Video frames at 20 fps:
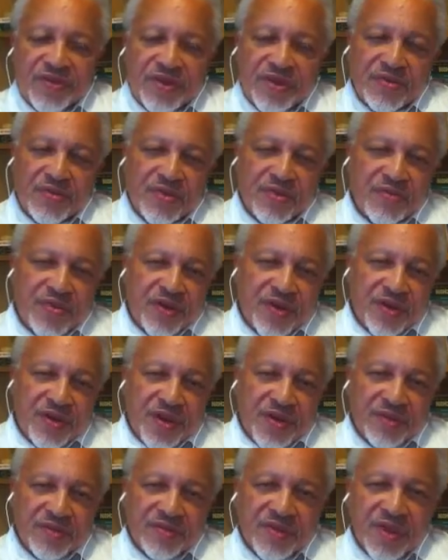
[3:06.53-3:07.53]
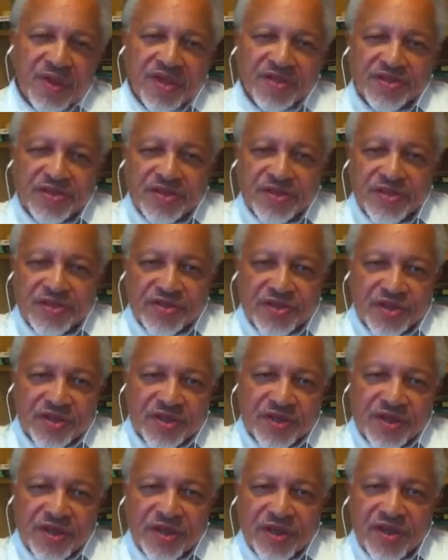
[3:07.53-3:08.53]
it would become, as it is
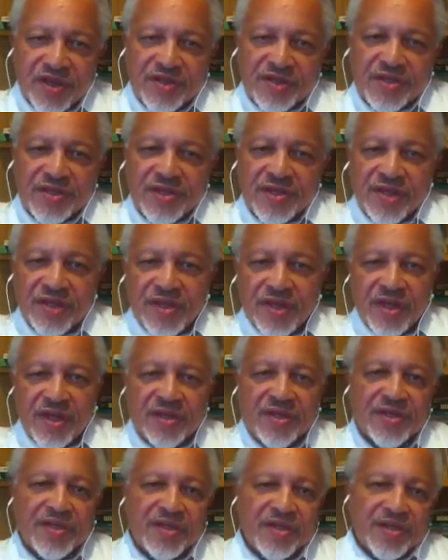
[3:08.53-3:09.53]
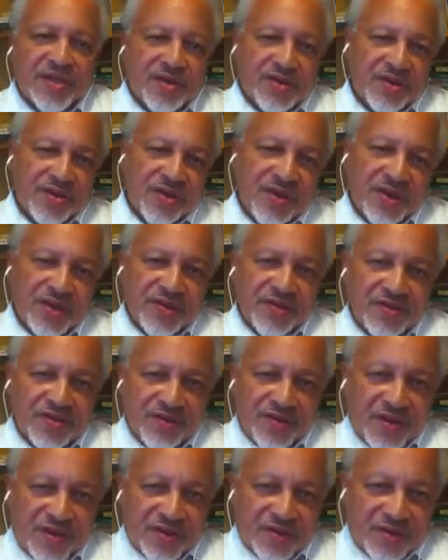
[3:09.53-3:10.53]
today, $1,800,
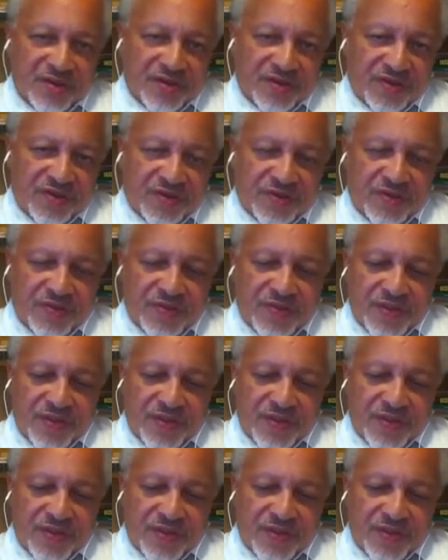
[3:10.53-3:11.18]
$1,900 an ounce.